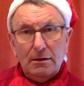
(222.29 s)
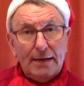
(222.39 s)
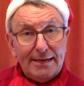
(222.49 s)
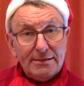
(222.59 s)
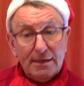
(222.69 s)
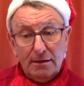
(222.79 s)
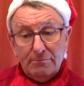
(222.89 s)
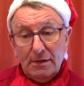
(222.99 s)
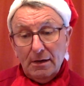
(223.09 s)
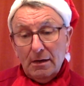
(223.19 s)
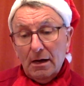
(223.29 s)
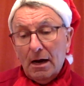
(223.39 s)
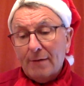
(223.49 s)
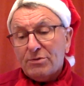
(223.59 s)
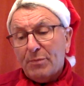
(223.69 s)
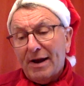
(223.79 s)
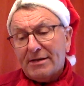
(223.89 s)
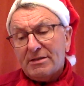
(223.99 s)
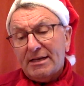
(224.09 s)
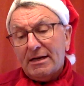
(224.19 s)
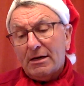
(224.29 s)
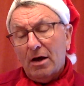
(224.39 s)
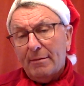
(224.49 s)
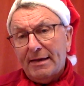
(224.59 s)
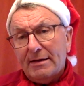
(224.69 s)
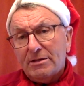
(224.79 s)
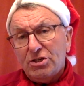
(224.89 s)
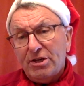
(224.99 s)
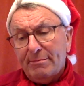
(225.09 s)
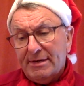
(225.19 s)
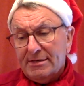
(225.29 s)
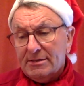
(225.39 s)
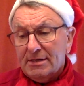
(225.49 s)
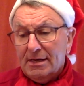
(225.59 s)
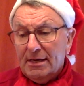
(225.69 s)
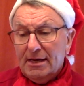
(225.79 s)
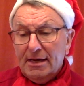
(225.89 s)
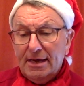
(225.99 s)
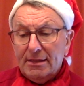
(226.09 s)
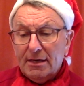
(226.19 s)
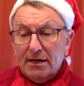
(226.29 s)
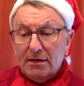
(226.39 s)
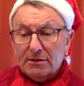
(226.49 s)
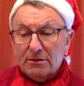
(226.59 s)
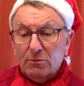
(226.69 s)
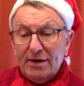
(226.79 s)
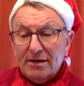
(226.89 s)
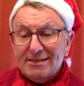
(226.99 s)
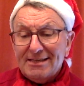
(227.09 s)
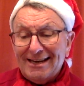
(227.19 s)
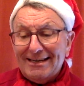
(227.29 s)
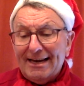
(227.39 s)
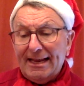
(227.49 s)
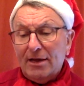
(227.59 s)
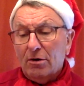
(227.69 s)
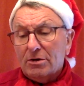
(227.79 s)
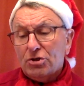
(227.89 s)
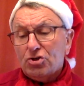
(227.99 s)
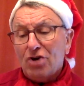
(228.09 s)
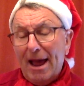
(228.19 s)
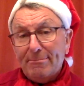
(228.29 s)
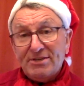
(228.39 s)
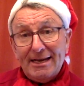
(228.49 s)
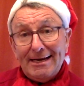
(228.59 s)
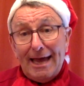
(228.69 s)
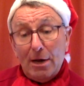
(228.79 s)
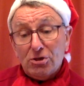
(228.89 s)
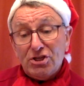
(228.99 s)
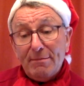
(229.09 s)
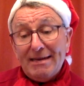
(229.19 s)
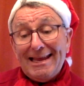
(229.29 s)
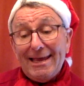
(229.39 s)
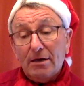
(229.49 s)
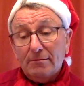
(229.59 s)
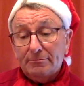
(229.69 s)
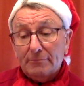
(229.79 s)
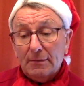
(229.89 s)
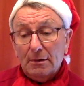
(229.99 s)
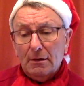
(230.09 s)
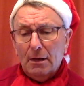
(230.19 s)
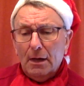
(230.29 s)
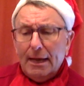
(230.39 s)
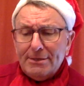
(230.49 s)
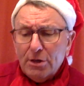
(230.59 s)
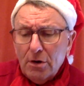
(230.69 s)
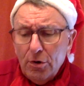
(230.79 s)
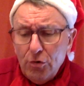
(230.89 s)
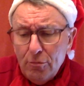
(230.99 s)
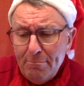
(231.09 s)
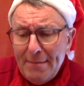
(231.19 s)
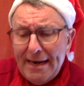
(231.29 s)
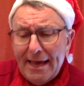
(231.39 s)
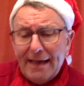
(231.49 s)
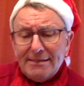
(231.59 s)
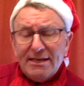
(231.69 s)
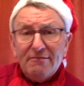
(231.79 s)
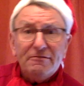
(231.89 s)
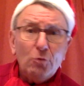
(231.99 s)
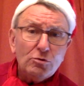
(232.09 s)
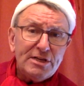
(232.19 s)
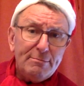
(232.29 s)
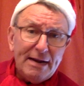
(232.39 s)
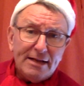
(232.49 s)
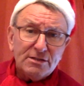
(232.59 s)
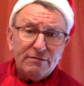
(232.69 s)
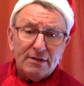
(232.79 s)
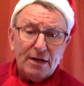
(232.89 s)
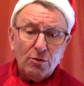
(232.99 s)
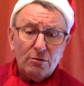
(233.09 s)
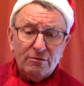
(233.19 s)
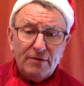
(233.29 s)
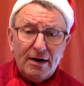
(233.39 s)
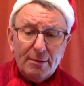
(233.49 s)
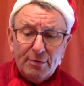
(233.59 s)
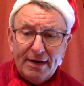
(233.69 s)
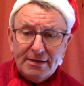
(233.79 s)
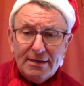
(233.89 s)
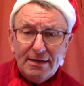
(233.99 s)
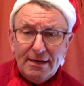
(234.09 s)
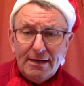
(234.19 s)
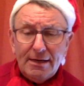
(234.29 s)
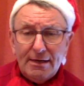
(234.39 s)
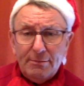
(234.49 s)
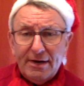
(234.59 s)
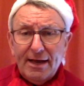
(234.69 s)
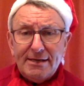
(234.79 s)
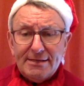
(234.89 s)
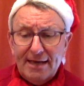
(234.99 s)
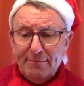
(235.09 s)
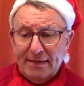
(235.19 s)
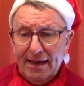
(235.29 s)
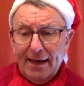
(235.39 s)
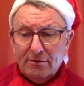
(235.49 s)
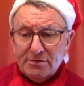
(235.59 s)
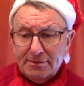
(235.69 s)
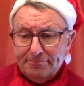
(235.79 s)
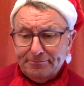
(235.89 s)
Later, I was practicing climbing into chimneys in the garden when I suddenly got trapped in our chiminea. It took a humiliating 40 minutes for the local fire brigade to get me out.